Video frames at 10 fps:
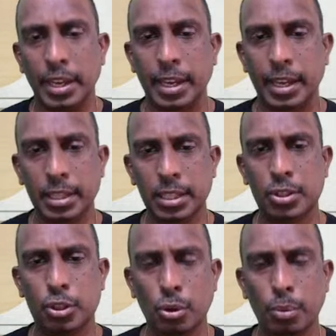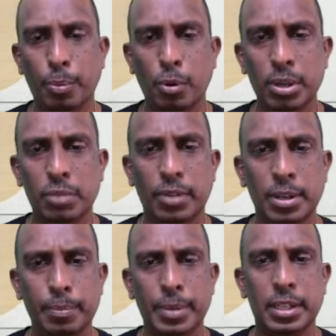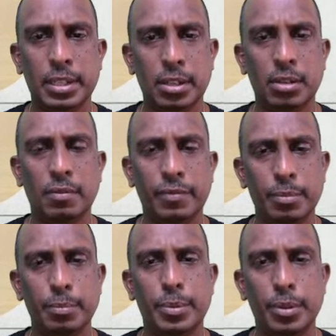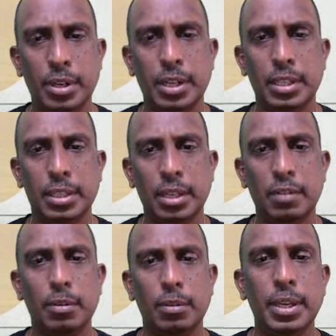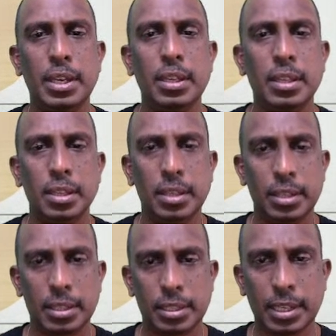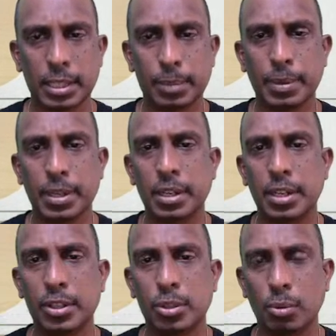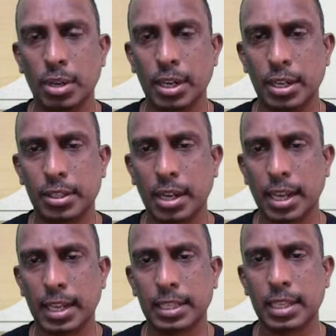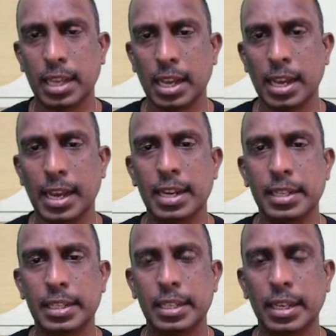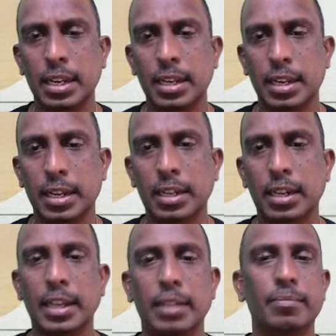In this 0.1% of impurities, there will be suspended solids like sand, silt and clay.